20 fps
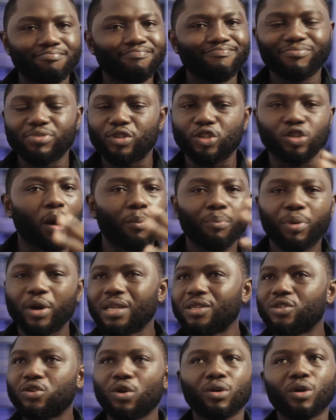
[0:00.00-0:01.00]

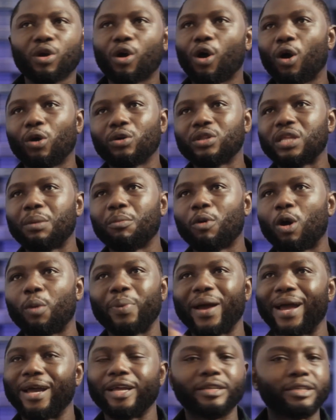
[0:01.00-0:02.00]
somebody's going to call them up
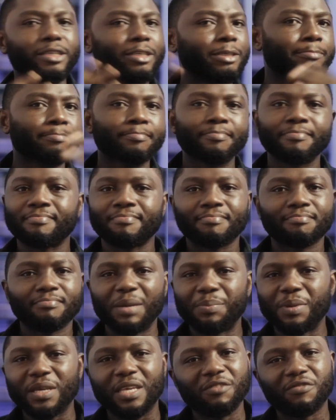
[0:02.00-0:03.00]
and
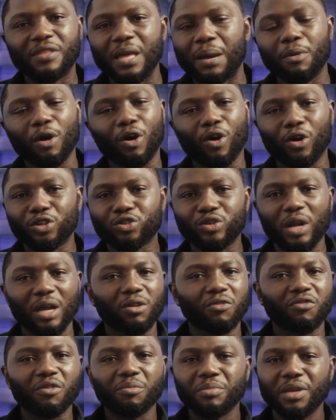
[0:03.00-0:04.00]
maybe give them a contract
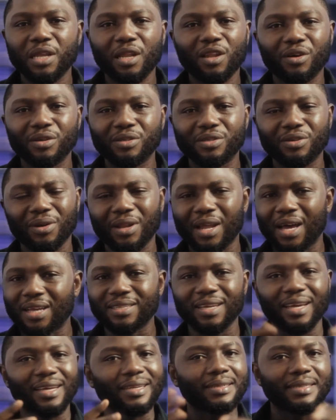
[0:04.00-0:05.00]
of $1 million
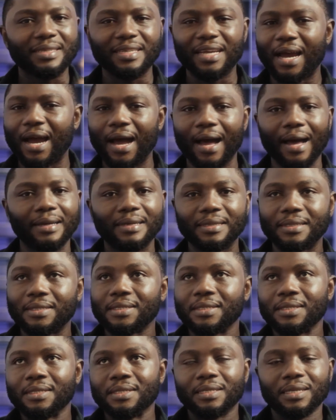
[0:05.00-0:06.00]
and yeah,
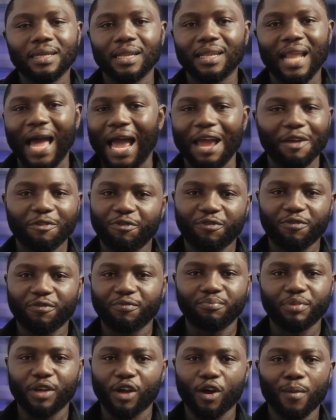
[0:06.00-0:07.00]
life
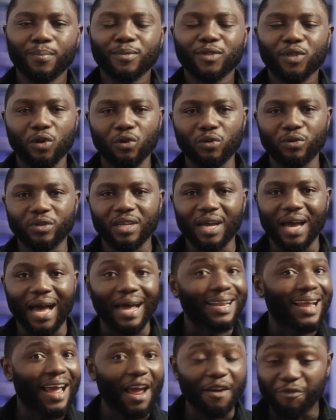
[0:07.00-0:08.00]
becomes good
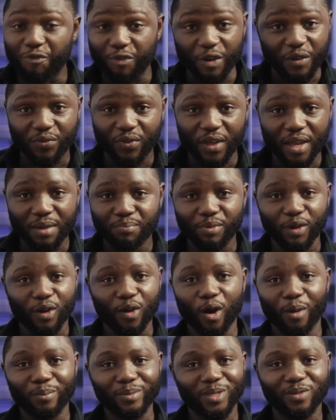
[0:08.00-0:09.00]
and everything
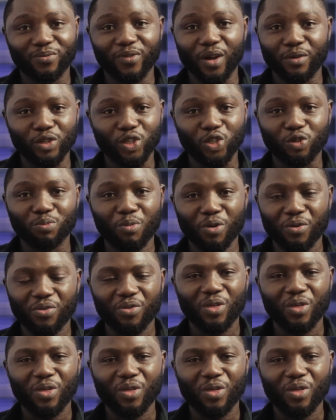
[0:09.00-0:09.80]
becomes very smooth